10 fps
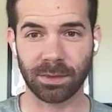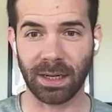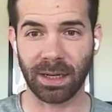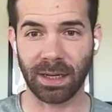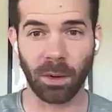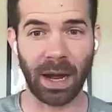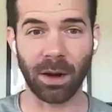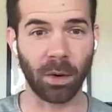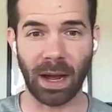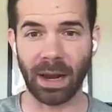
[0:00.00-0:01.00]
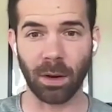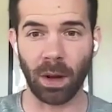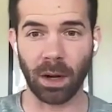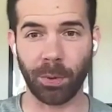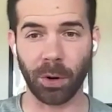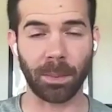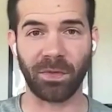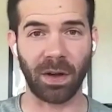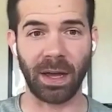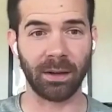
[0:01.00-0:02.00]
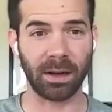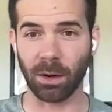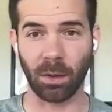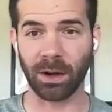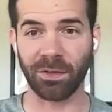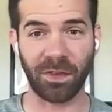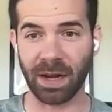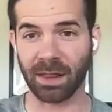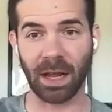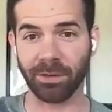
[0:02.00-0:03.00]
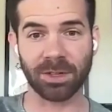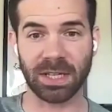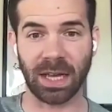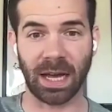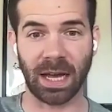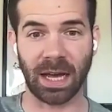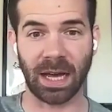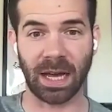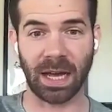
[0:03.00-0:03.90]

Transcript: I, I don't, I don't, I don't want yeah. to put up a fight. I don't want to fight the other side.